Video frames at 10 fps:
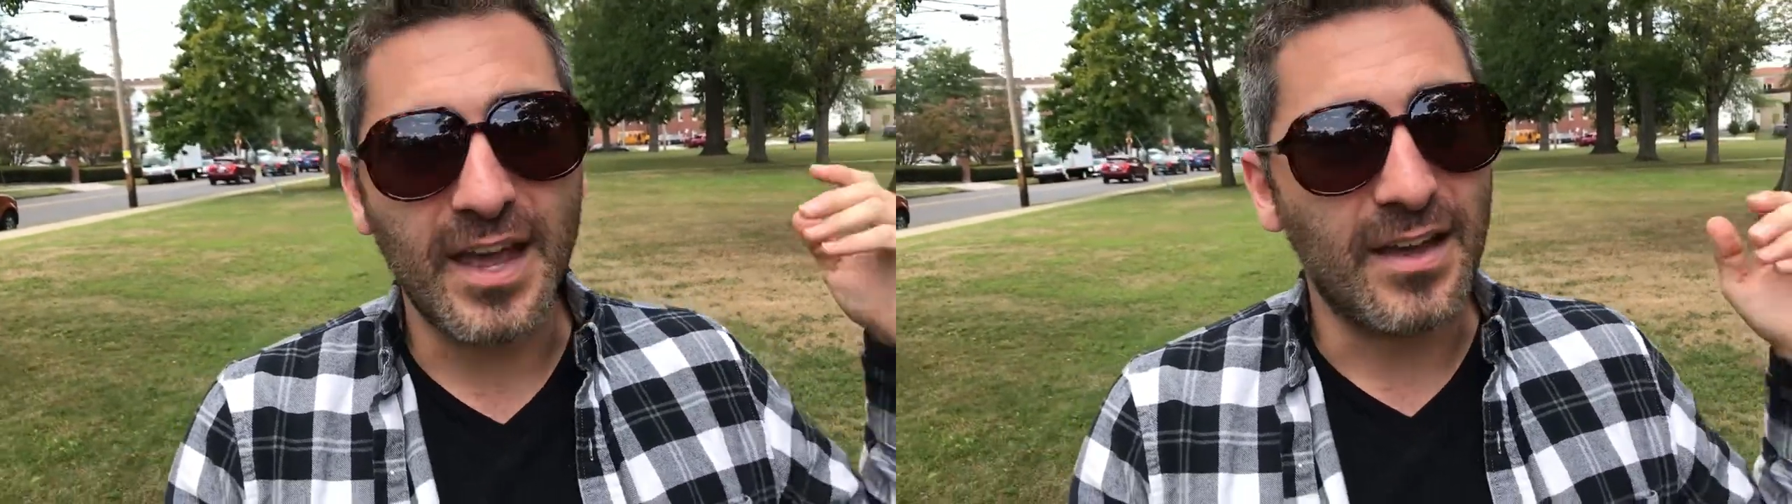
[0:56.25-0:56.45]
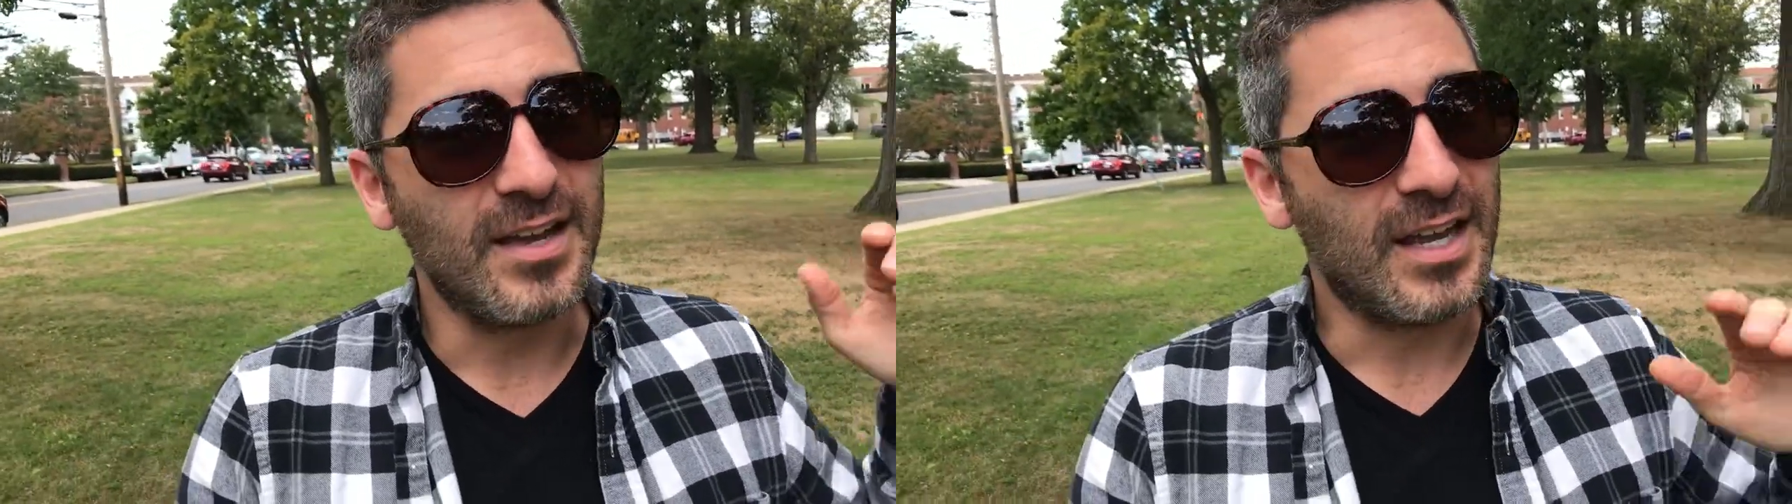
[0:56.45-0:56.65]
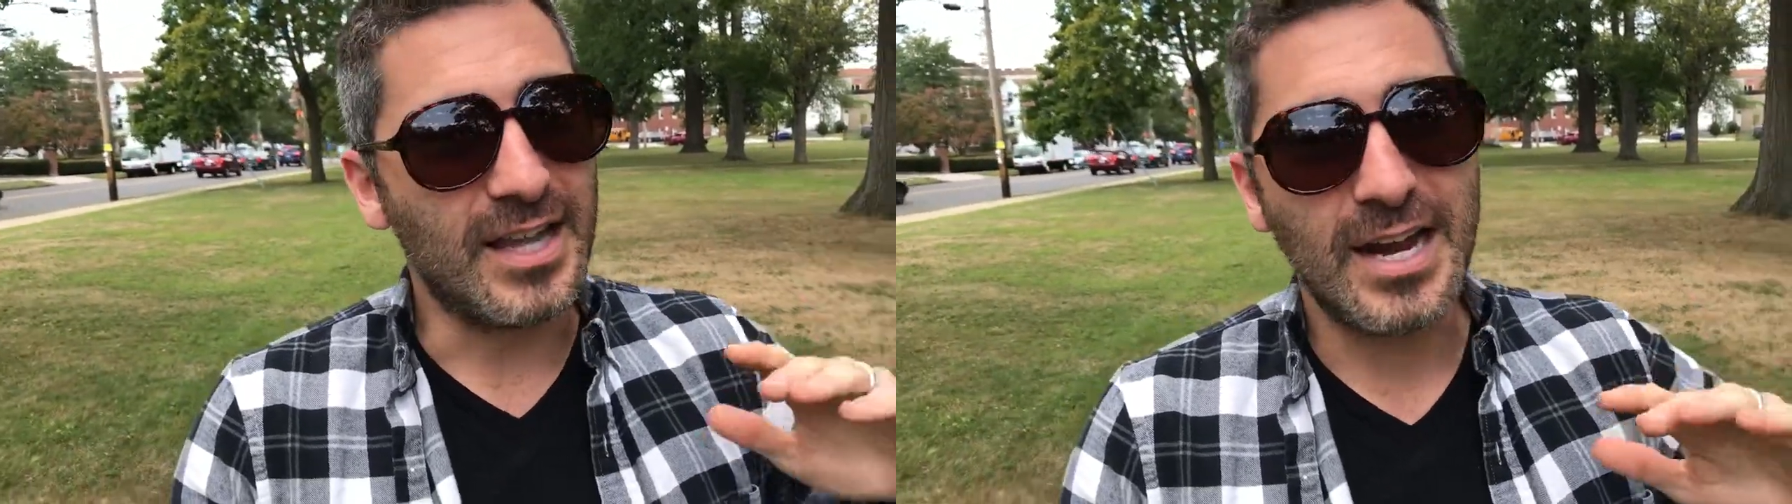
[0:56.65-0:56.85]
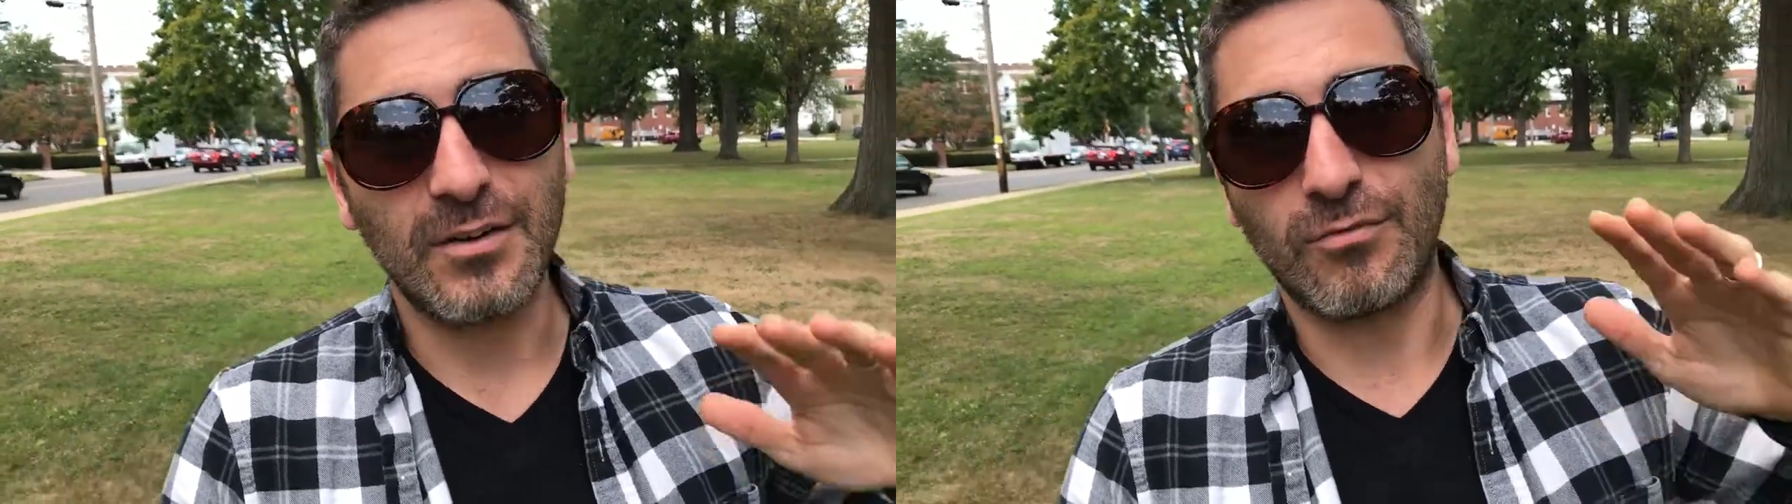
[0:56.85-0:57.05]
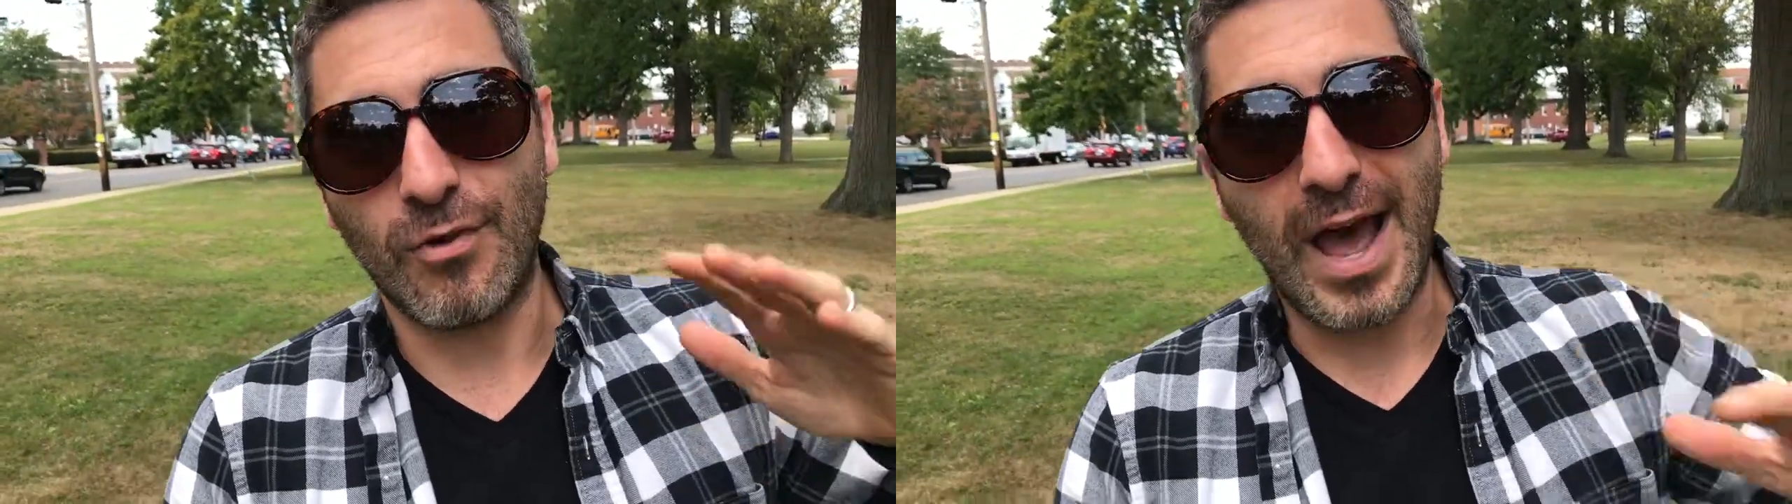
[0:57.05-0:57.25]
it, let it
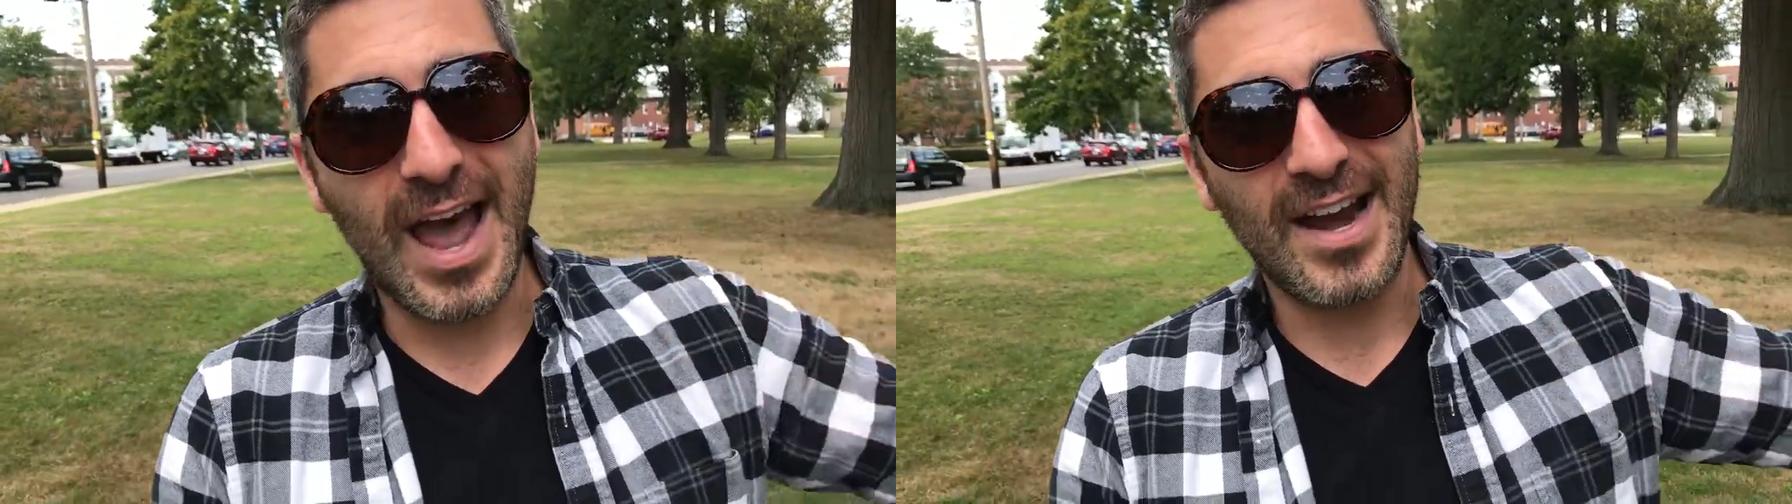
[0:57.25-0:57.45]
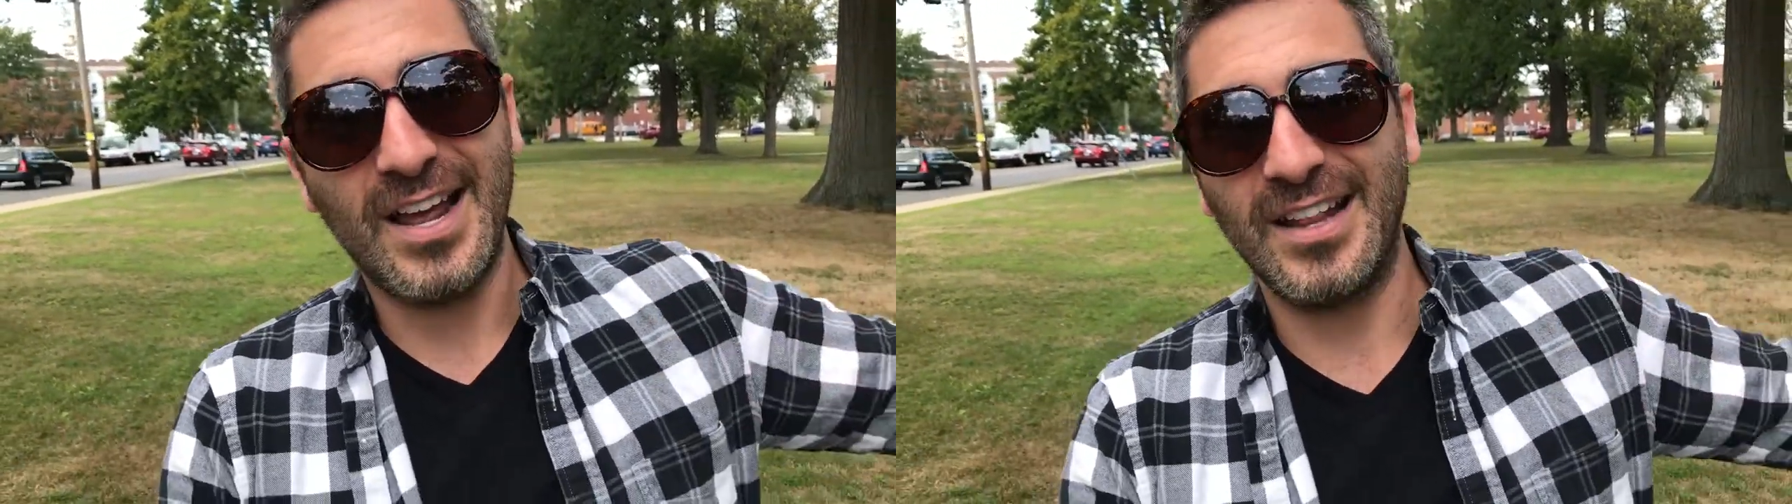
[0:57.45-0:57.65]
ride,